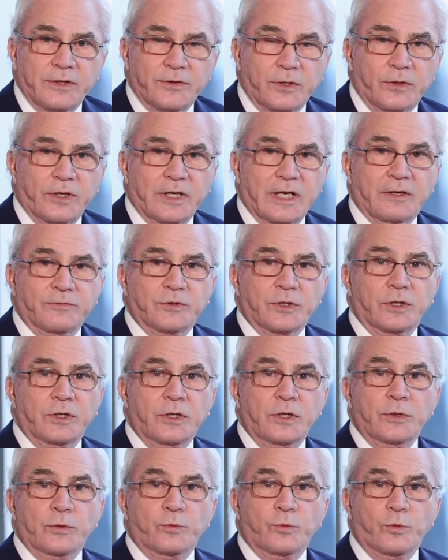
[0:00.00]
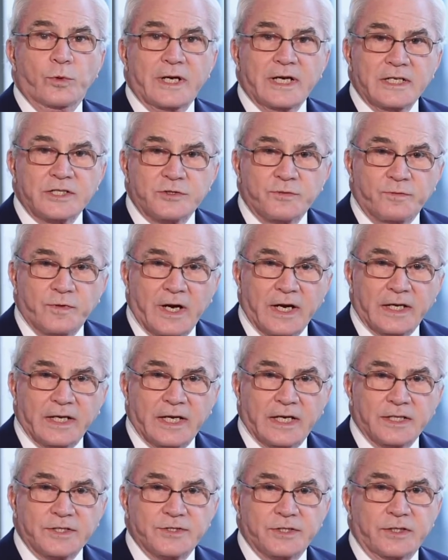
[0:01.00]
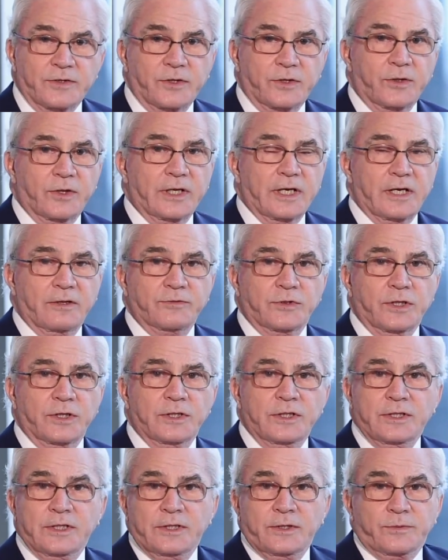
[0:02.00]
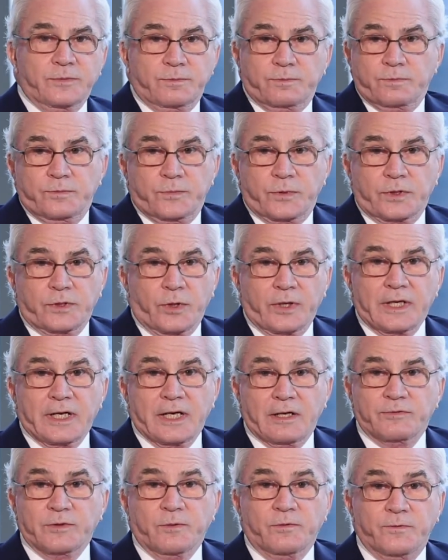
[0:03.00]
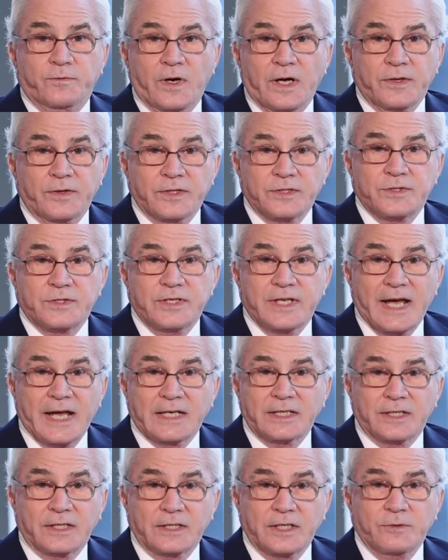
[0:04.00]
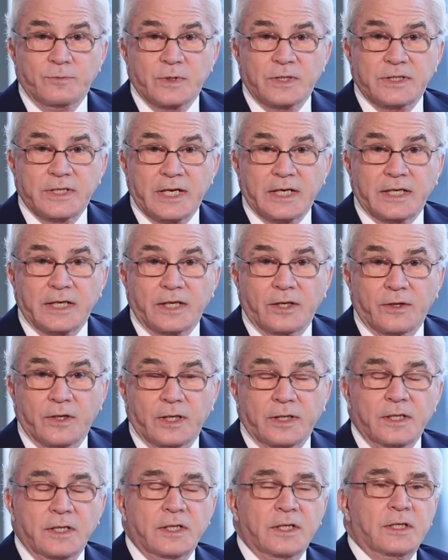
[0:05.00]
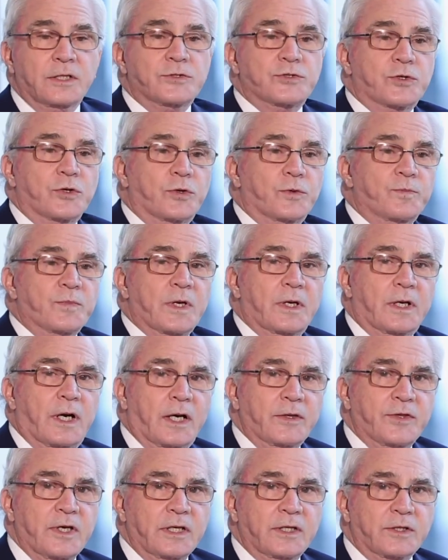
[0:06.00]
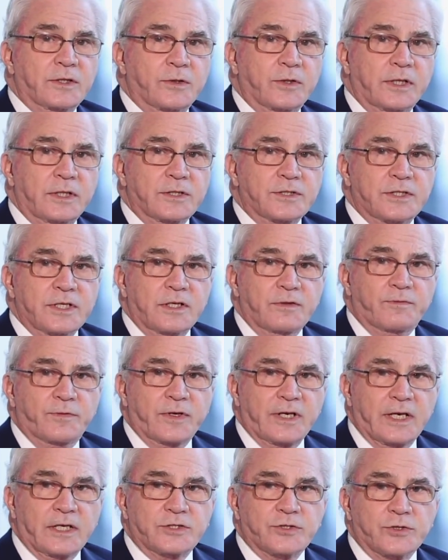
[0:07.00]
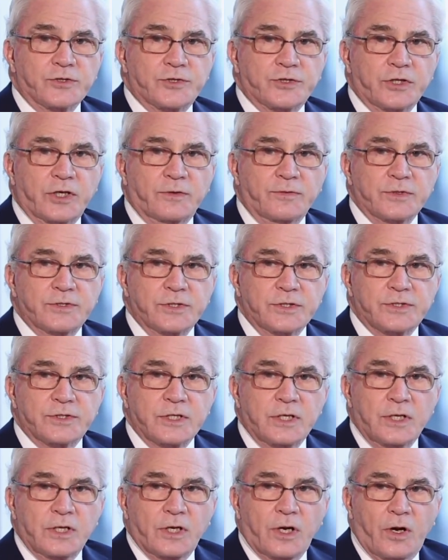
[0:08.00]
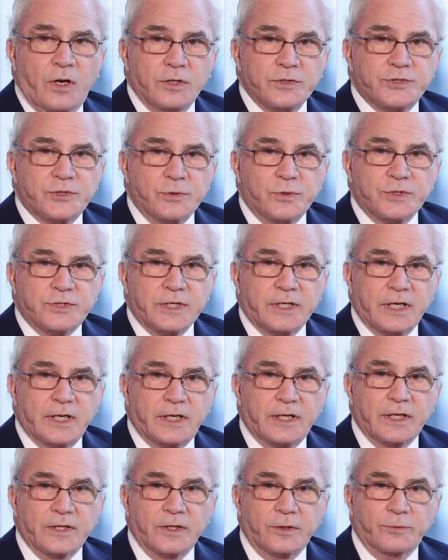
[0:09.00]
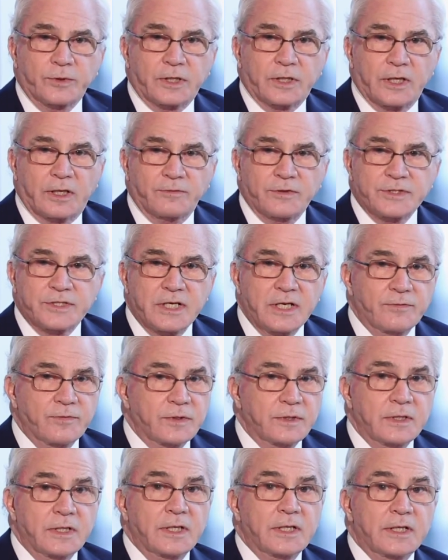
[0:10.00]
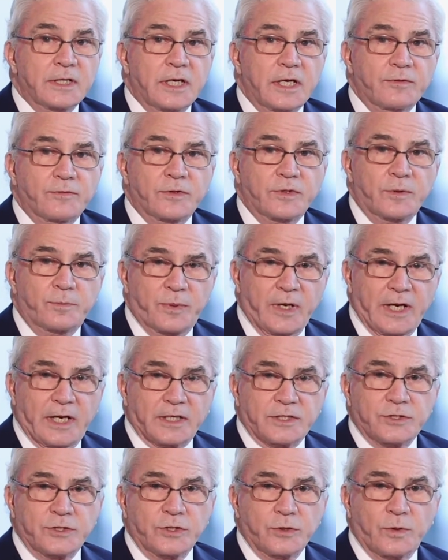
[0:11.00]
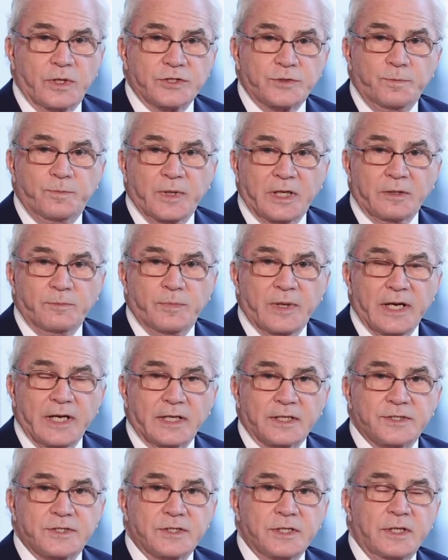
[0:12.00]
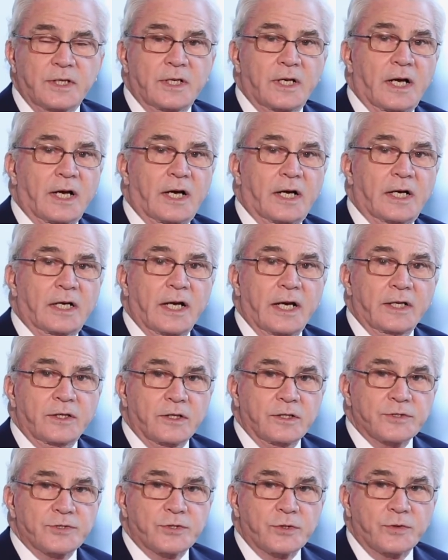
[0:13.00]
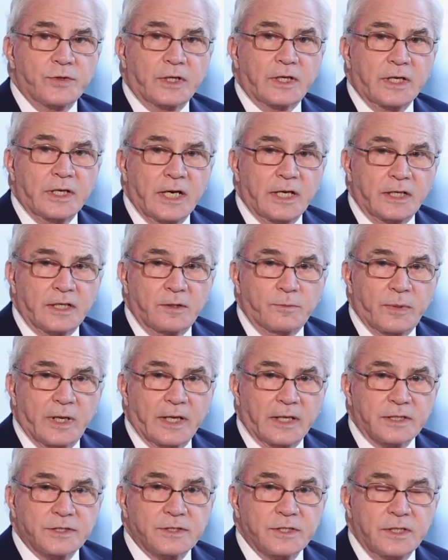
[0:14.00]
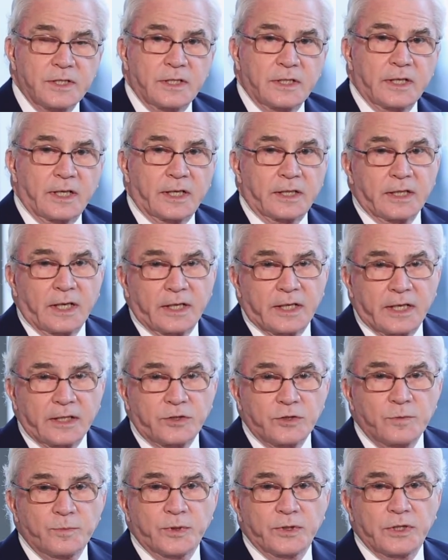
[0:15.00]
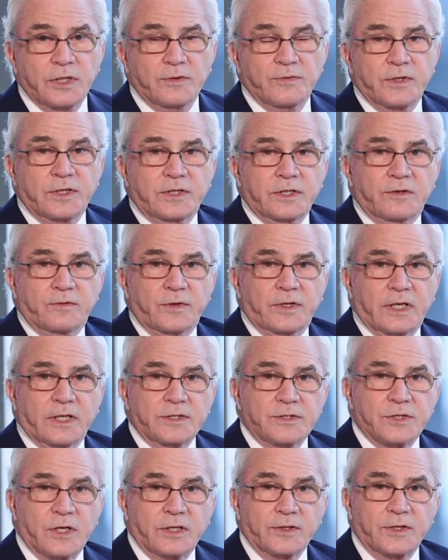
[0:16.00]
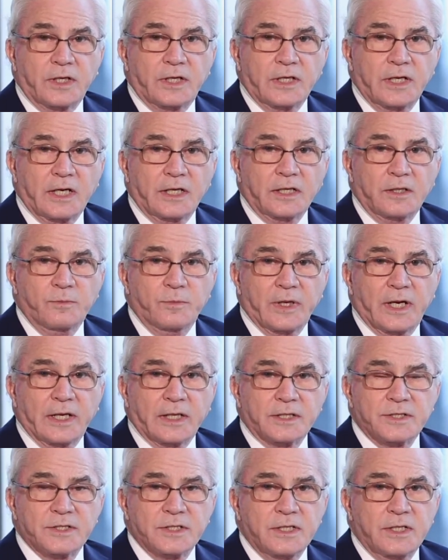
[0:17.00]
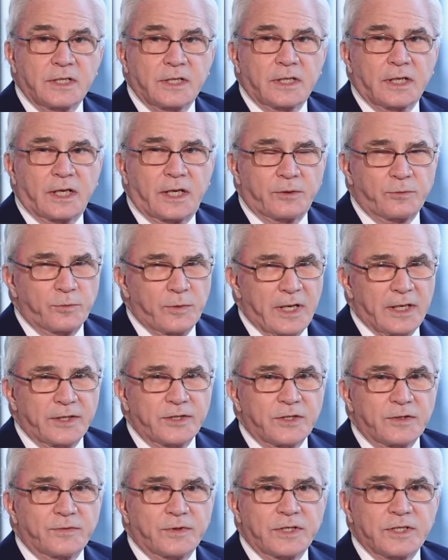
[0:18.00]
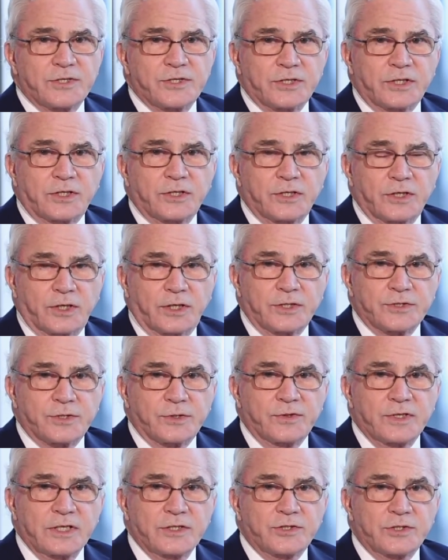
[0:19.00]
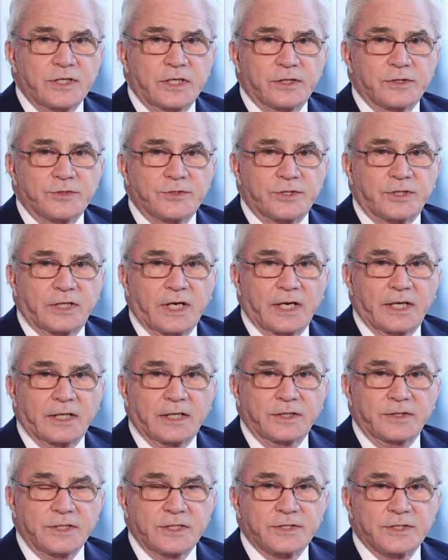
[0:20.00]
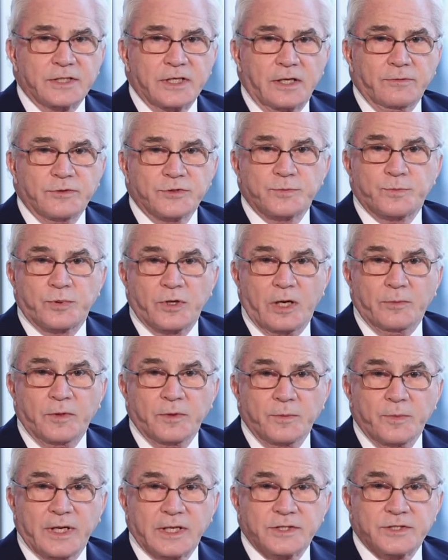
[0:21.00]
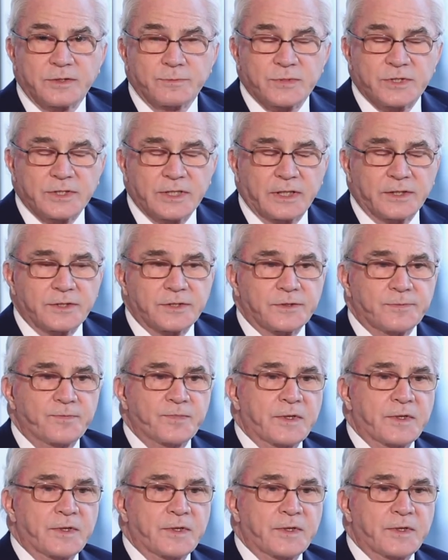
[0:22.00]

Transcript: They're going to have to raise financing. They're going to have to fund this debt that they've been taking on. So I think you're going to see financial services also as an area that recovers, even the banks, the U.S. big banks, and also the Canadian banks. And I do believe the dividends on the Canadian banks are relatively secure. So these yields you're getting at these levels probably make some sense.